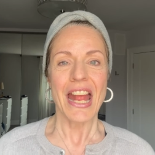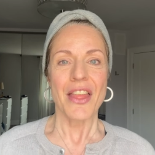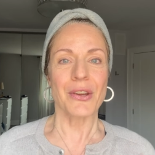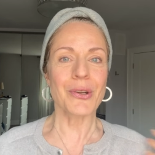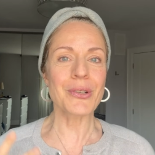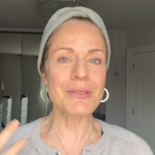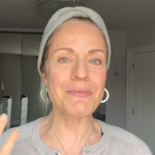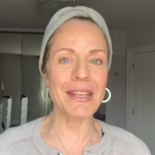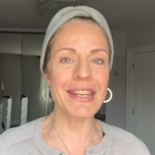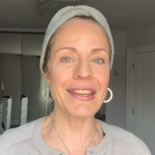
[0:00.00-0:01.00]
There could
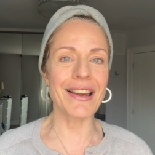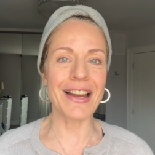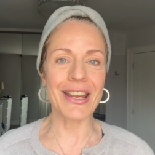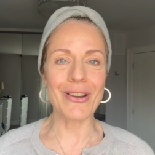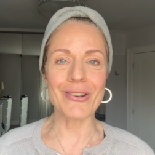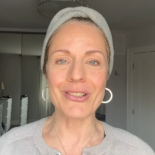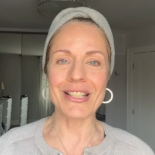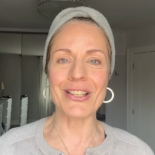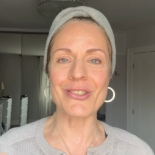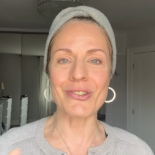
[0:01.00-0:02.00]
be uh,
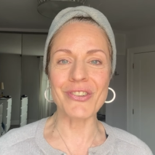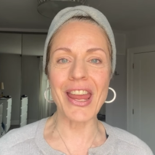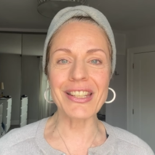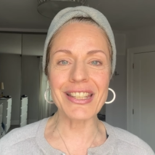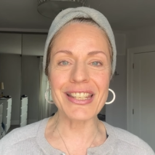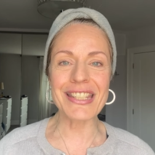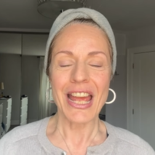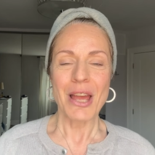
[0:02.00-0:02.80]
coconut surfactant,